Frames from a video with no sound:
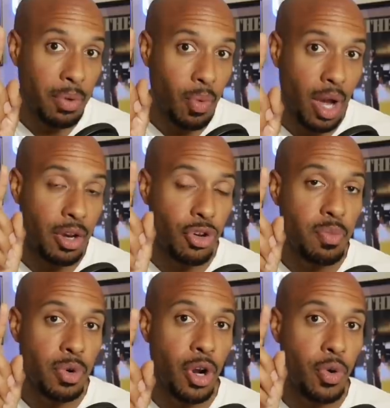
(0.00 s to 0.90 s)
one,
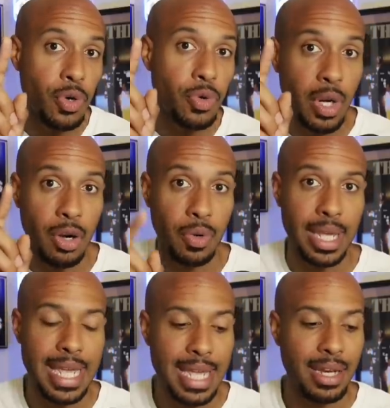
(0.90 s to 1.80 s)
numero uno,
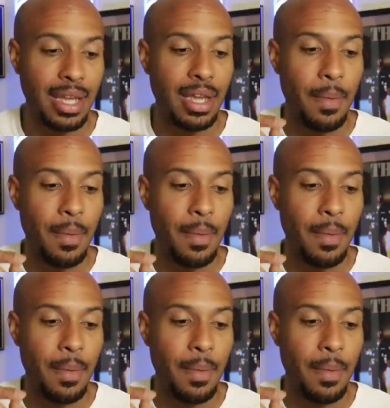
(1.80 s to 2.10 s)
in